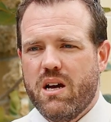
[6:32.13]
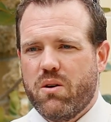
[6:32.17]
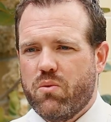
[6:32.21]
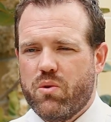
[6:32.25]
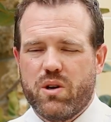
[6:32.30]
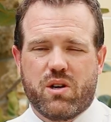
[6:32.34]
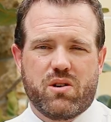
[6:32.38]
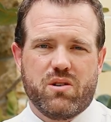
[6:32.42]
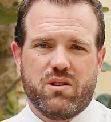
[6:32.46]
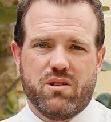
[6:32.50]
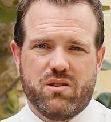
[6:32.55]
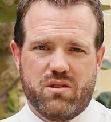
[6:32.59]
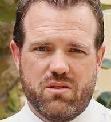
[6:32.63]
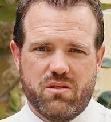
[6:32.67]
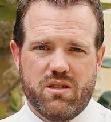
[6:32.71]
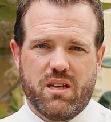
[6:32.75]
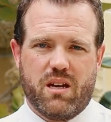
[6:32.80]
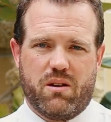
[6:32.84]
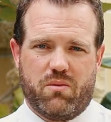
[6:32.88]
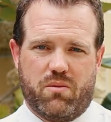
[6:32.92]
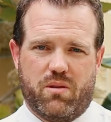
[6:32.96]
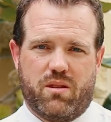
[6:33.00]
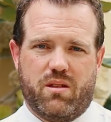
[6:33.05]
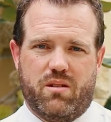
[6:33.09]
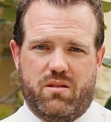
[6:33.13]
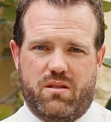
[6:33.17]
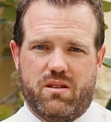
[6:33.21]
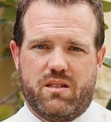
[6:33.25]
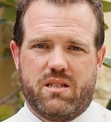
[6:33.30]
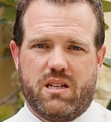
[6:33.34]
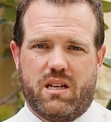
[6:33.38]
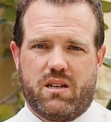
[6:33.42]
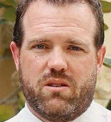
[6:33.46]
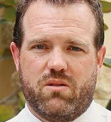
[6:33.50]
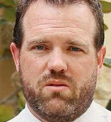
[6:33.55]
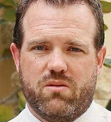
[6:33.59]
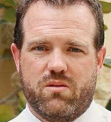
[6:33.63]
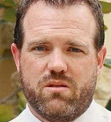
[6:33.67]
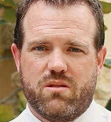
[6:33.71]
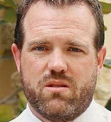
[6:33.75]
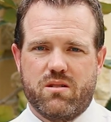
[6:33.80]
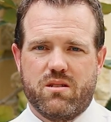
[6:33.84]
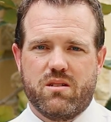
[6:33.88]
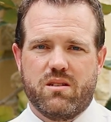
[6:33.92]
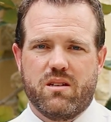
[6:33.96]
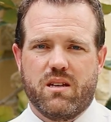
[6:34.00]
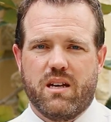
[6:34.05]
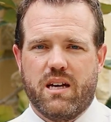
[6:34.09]
We couldn't do that without the
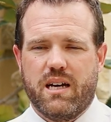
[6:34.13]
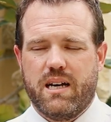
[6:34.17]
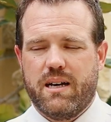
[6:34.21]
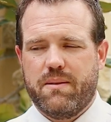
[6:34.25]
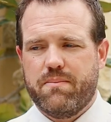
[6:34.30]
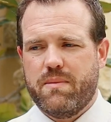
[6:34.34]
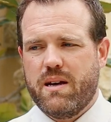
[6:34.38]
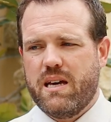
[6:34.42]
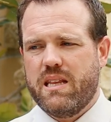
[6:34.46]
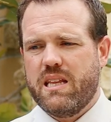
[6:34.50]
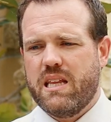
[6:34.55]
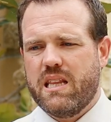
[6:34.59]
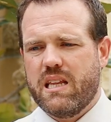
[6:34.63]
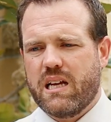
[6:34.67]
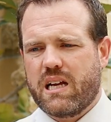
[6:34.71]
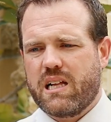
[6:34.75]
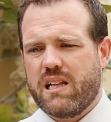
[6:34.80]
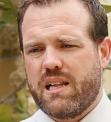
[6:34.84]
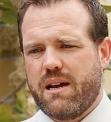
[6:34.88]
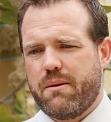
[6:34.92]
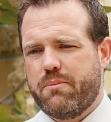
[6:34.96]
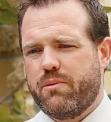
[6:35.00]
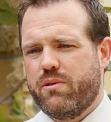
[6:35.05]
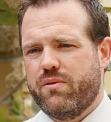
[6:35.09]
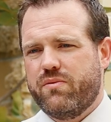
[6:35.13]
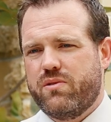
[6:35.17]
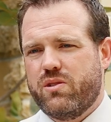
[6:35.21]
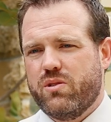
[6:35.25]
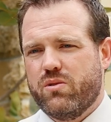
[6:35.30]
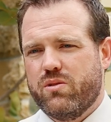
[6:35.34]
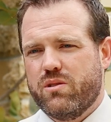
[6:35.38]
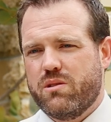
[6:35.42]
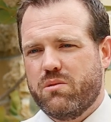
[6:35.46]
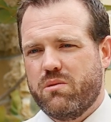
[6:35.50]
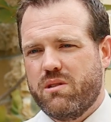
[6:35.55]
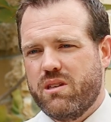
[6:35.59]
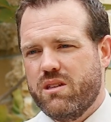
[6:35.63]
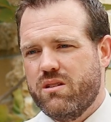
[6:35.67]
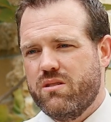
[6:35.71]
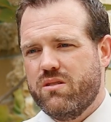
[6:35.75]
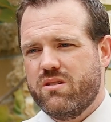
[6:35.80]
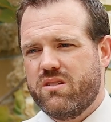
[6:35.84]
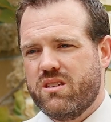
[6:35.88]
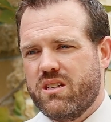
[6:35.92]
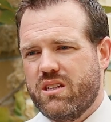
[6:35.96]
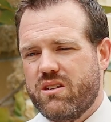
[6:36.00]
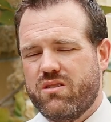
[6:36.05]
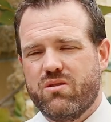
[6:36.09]
technology. Um, and then the collaborative tools we
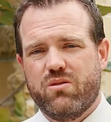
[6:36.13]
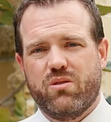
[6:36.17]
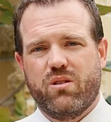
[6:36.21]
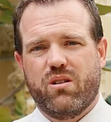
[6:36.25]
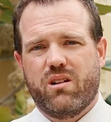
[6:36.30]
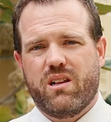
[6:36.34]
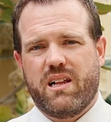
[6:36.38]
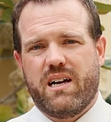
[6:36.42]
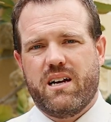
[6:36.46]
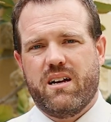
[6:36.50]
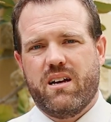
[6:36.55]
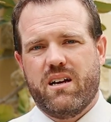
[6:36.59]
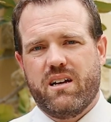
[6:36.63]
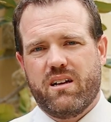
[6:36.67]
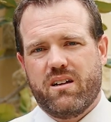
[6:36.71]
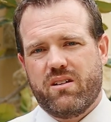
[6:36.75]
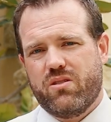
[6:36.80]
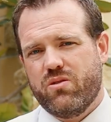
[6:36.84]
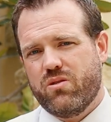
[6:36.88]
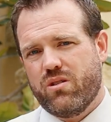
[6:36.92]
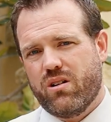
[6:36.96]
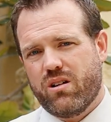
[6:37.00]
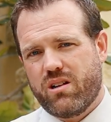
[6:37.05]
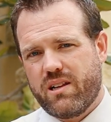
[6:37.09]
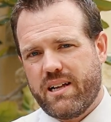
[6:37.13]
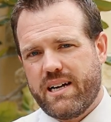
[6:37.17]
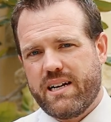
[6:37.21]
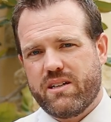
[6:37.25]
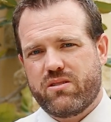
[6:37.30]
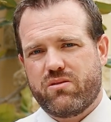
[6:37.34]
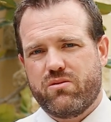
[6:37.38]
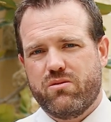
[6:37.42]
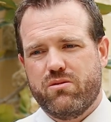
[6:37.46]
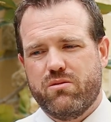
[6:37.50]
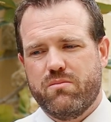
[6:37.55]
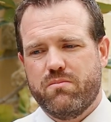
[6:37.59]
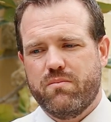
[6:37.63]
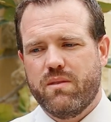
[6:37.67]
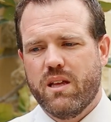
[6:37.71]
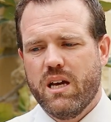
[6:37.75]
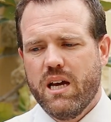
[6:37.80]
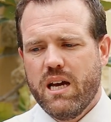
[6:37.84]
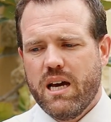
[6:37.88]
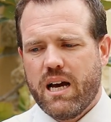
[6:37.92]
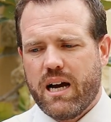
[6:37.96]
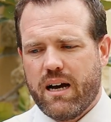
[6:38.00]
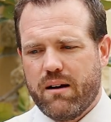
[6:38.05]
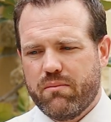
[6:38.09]
use in Google, Cla uh, Google Classroom,
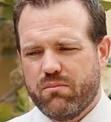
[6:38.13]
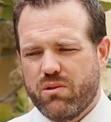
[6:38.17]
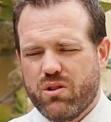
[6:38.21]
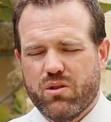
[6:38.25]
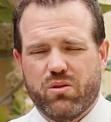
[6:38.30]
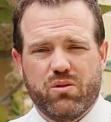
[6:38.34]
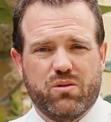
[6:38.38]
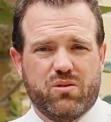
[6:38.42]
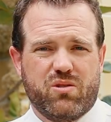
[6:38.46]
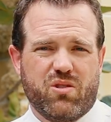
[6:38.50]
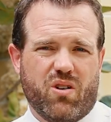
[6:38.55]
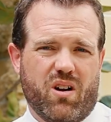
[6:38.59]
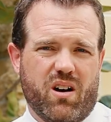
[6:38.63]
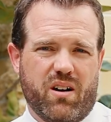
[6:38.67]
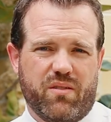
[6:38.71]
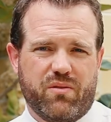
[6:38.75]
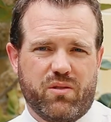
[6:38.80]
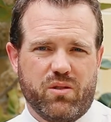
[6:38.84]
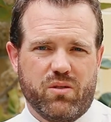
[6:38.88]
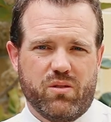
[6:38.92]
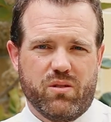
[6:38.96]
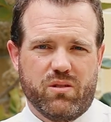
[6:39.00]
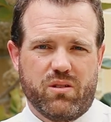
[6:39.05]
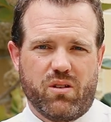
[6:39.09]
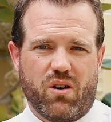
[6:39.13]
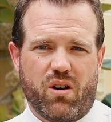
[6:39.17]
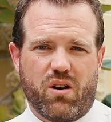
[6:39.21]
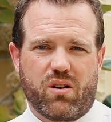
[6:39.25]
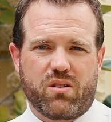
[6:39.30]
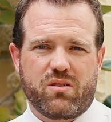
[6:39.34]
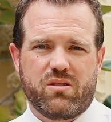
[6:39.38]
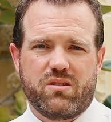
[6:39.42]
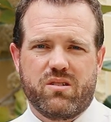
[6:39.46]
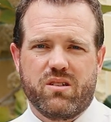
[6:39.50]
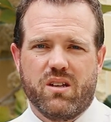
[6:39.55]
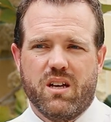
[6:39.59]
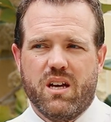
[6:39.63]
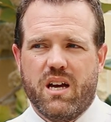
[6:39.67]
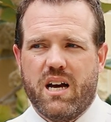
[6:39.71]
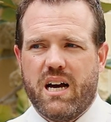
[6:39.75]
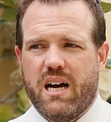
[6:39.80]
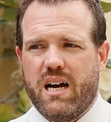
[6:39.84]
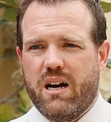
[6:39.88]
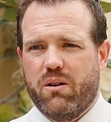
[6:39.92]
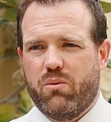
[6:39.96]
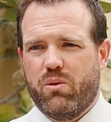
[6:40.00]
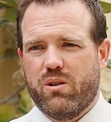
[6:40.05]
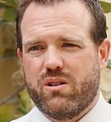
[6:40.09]
um, Google Drive, Google Docs,
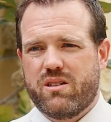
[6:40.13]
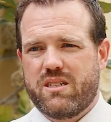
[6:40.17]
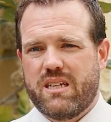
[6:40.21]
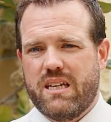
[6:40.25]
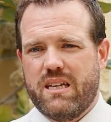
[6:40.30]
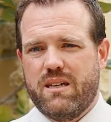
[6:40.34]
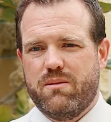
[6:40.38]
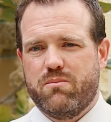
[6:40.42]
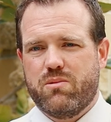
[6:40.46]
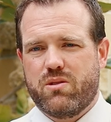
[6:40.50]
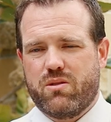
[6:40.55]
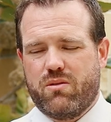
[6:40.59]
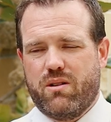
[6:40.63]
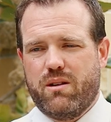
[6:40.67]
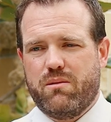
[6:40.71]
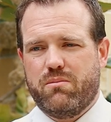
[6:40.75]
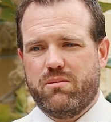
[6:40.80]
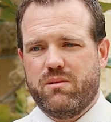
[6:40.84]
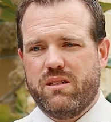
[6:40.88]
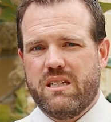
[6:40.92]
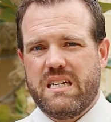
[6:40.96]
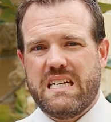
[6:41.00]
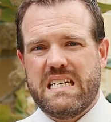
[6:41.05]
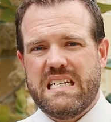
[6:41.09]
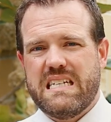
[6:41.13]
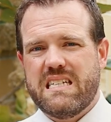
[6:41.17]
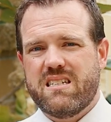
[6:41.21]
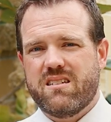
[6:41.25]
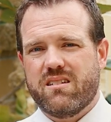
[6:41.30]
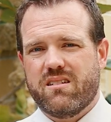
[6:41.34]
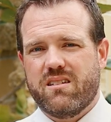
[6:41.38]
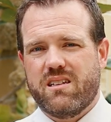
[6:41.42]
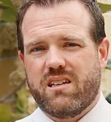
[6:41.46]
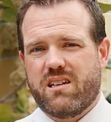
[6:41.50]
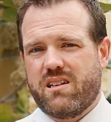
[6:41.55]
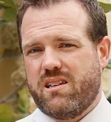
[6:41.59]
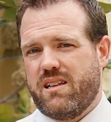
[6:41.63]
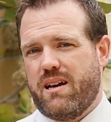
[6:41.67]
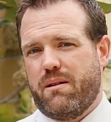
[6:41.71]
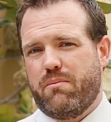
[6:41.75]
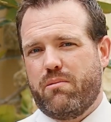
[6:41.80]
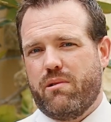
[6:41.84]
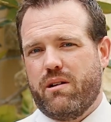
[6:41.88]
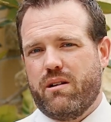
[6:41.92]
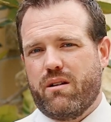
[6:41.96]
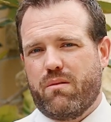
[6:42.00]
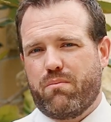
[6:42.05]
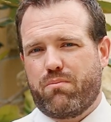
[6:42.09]
uh, where teams are able to easily
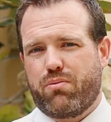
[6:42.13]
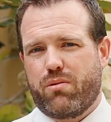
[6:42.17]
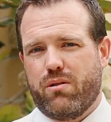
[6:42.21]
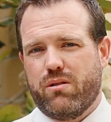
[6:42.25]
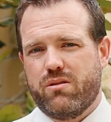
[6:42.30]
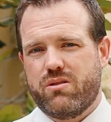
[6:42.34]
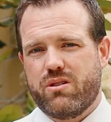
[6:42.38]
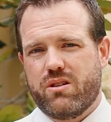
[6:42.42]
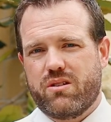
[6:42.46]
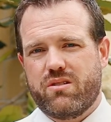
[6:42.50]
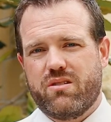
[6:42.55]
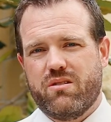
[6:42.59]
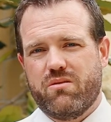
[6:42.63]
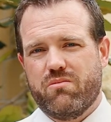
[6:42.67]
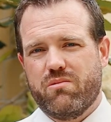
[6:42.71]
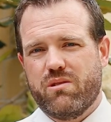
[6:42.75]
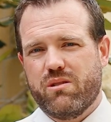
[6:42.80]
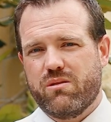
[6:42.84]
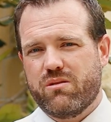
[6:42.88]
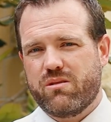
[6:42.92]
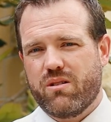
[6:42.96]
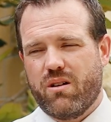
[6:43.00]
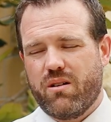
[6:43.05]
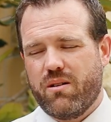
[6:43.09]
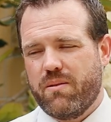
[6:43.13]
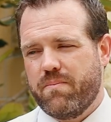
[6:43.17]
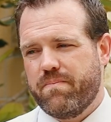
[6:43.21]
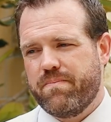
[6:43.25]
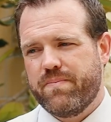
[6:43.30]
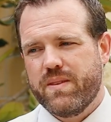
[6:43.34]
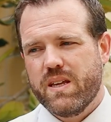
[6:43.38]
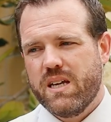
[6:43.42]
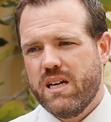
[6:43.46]
collaborate on projects in real time.